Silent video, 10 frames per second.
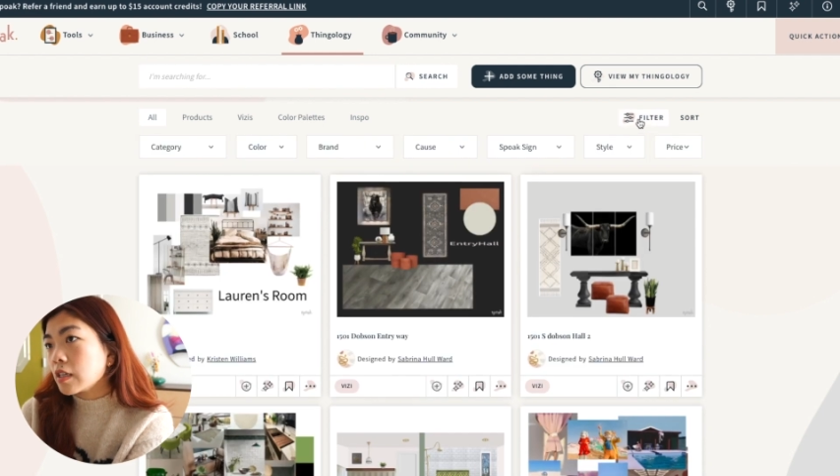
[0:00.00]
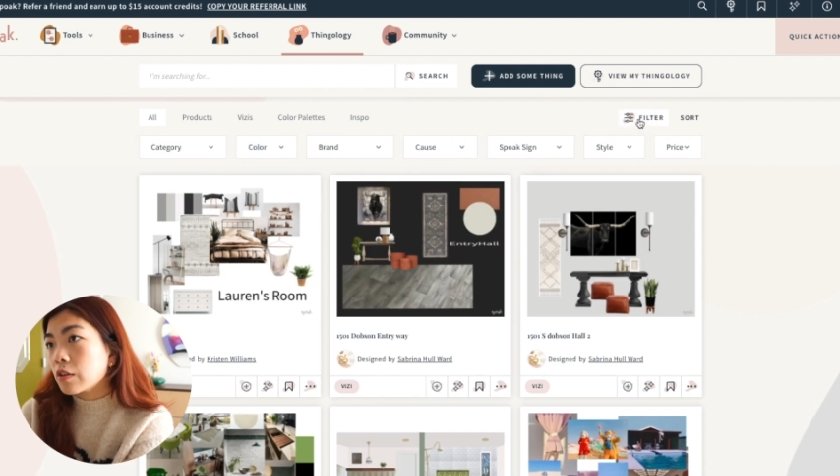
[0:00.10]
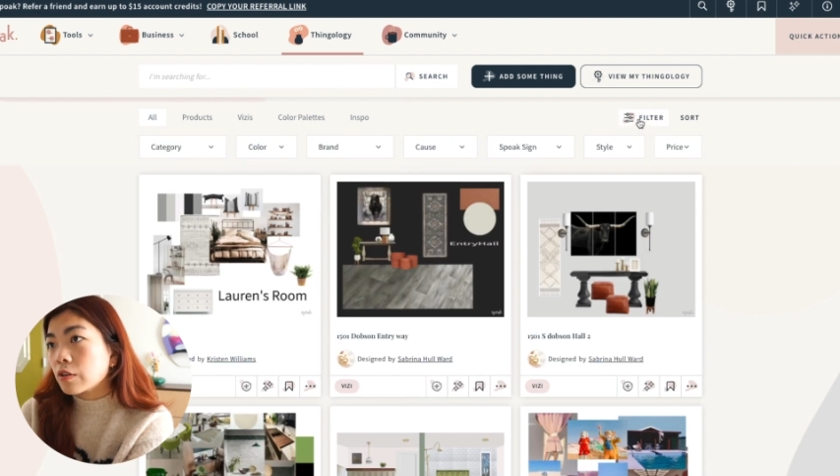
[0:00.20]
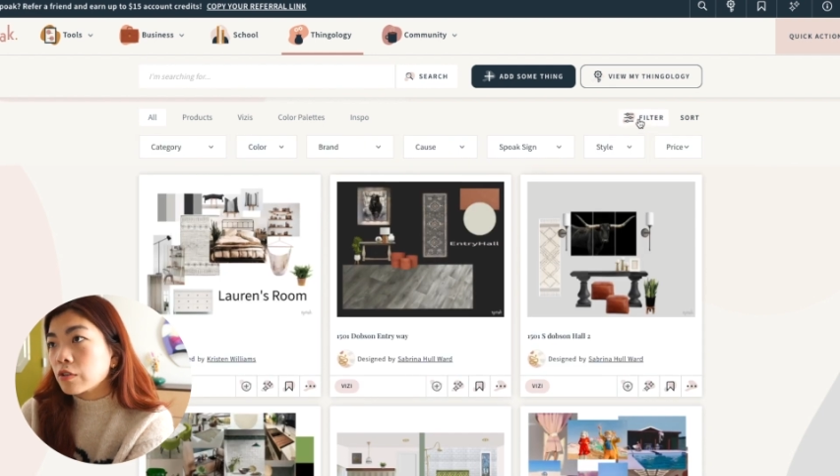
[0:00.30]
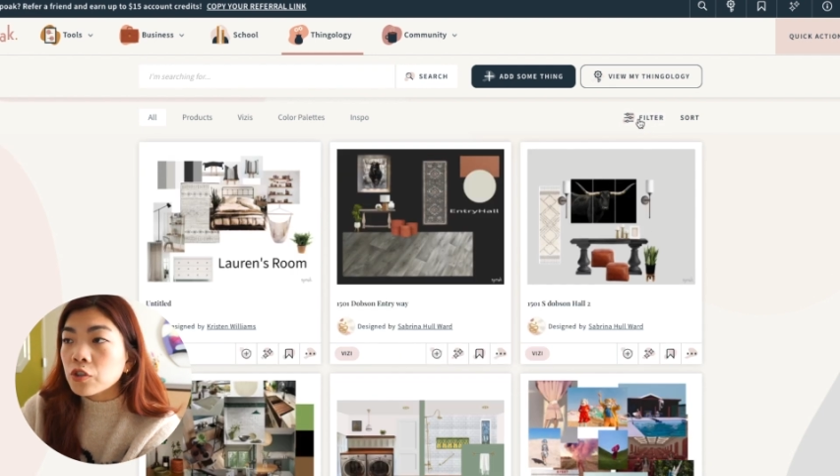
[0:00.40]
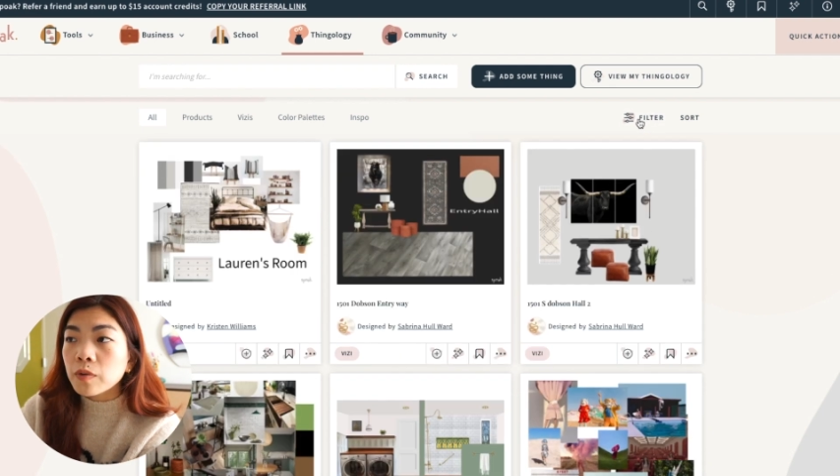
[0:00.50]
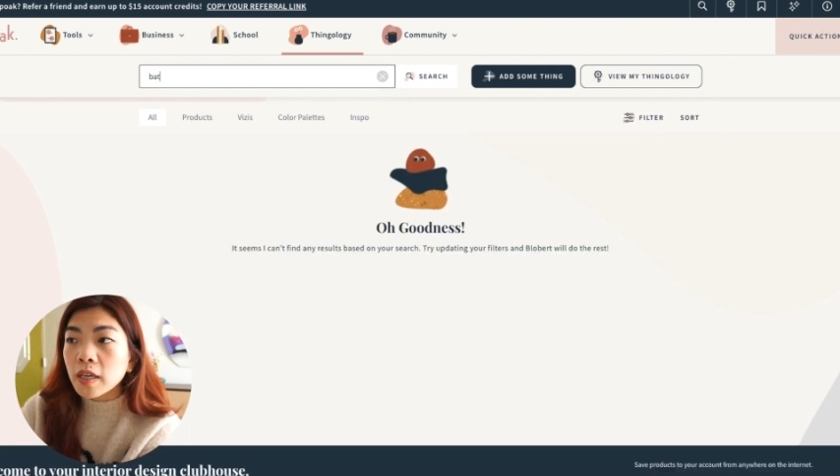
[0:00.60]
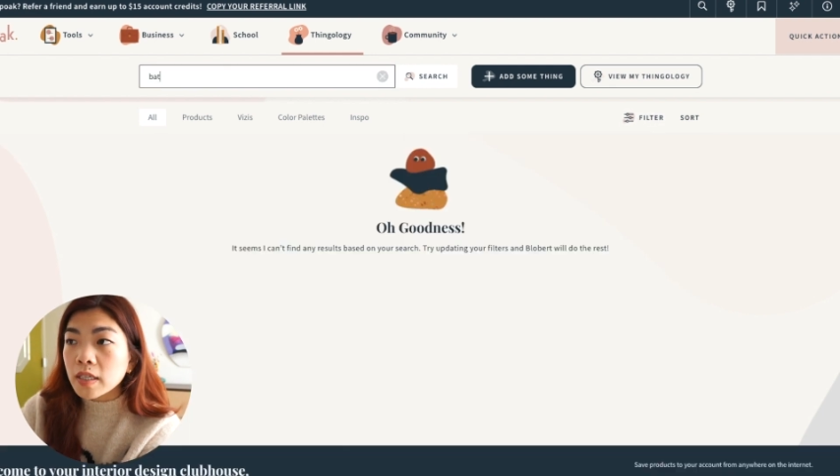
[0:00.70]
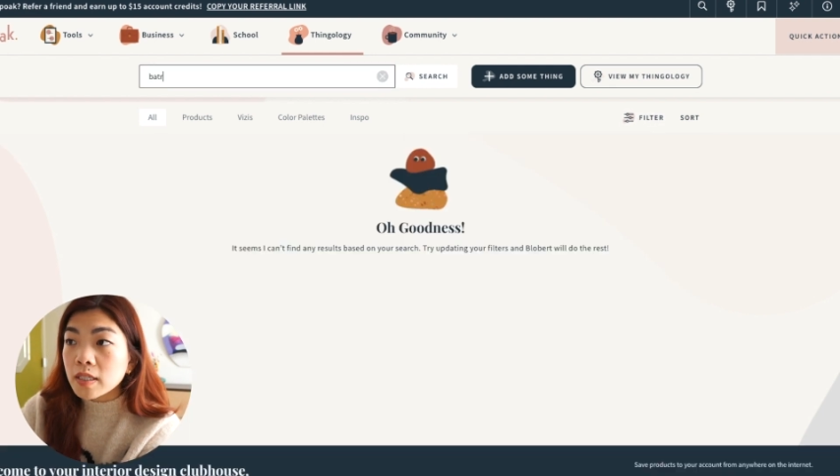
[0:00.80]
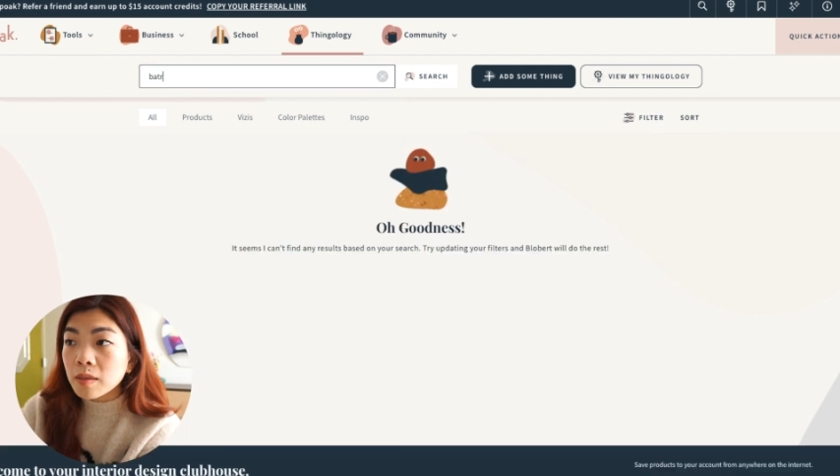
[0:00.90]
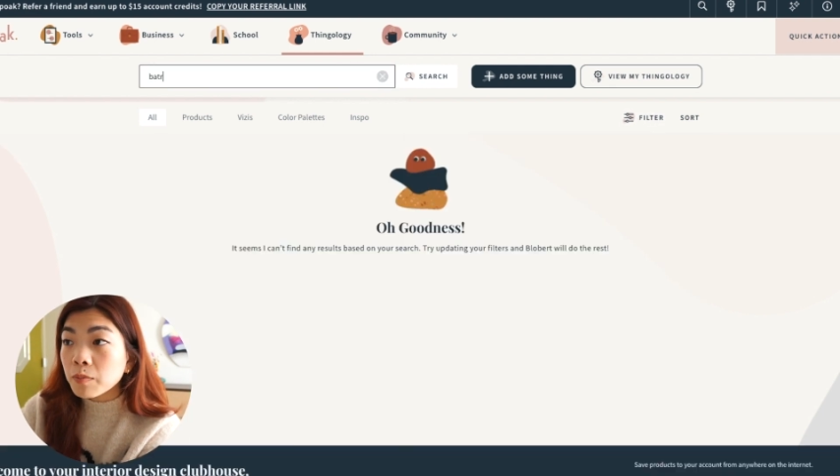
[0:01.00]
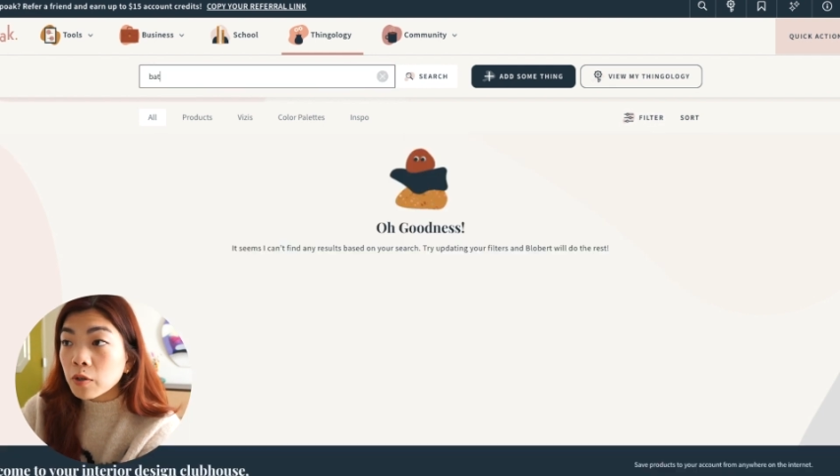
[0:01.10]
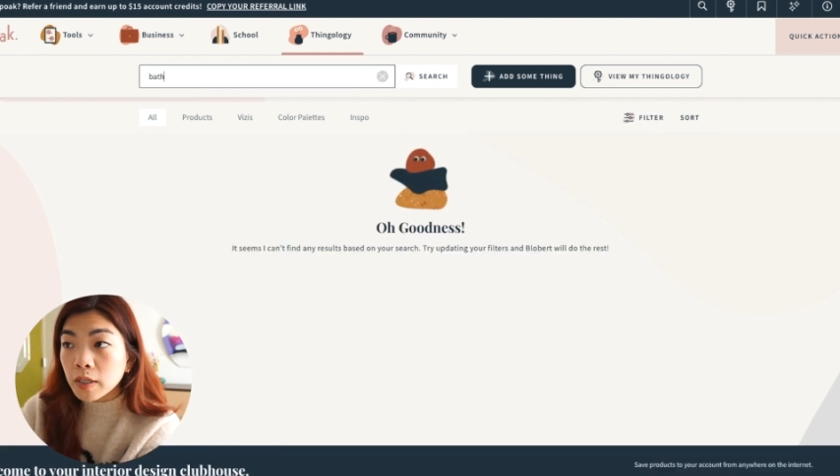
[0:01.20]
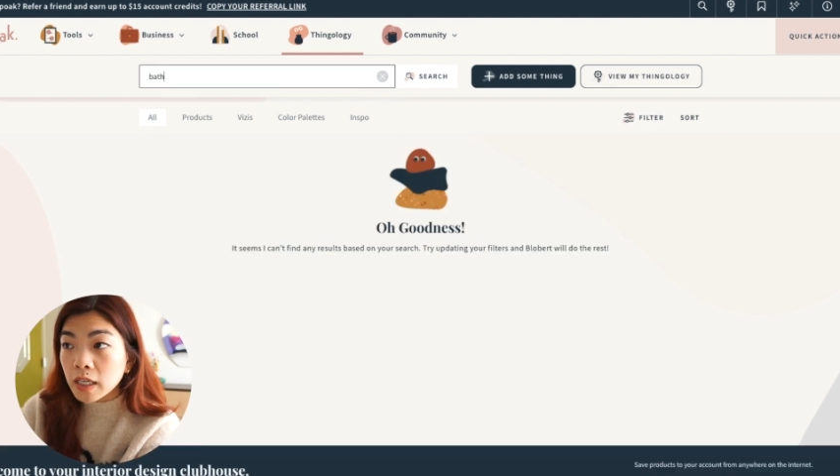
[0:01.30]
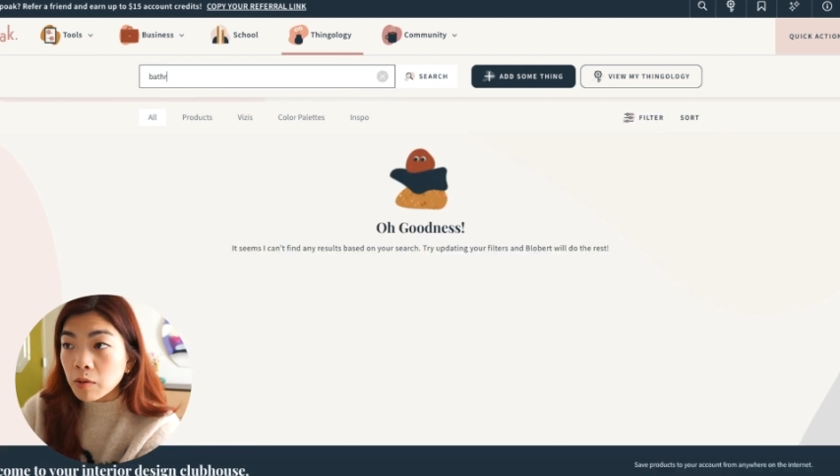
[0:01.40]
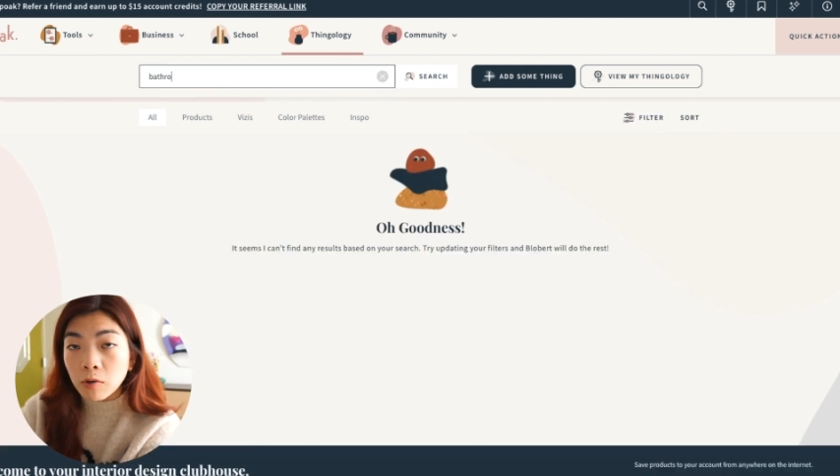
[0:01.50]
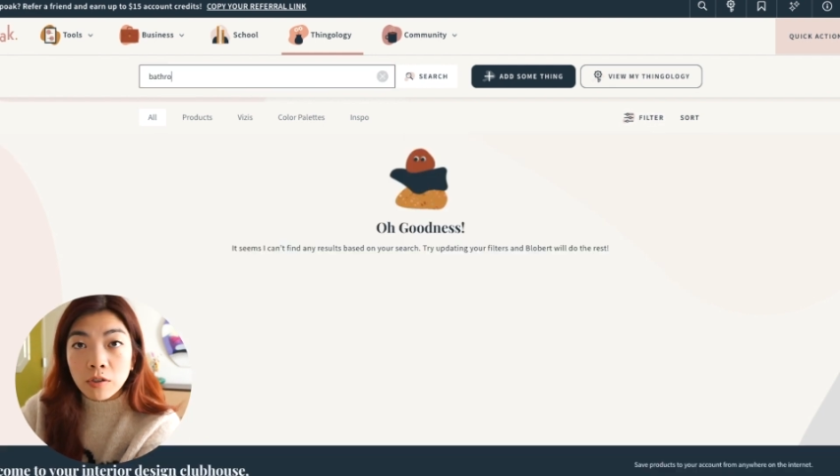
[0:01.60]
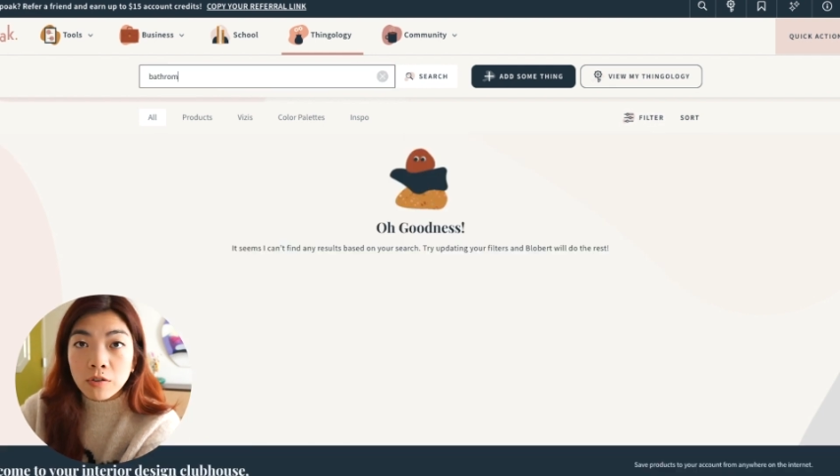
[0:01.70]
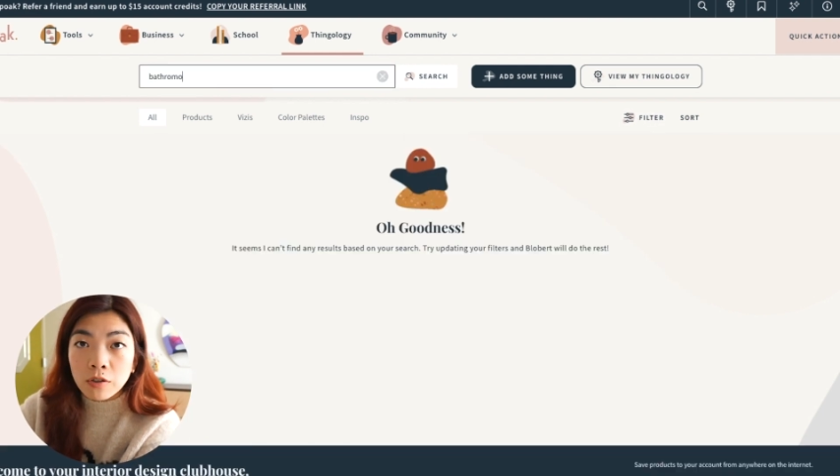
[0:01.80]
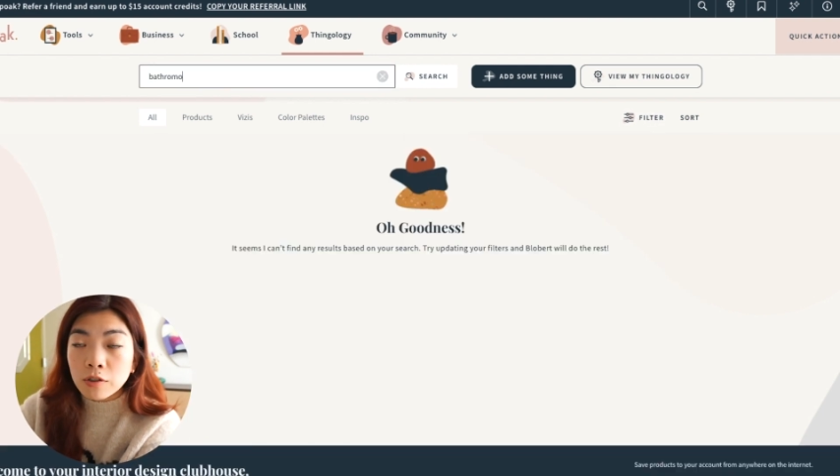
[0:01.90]
either do a simple
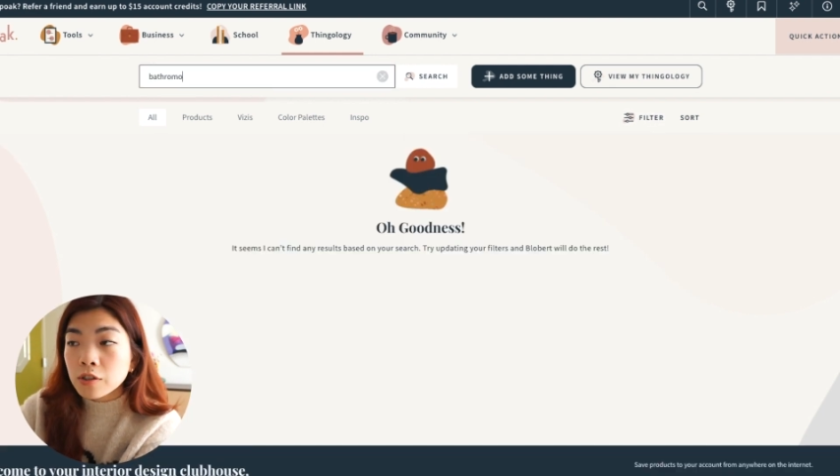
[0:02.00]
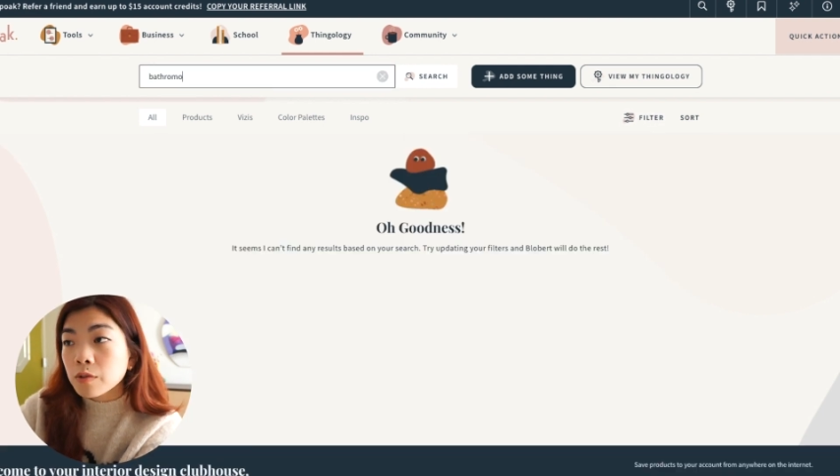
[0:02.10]
keyword search,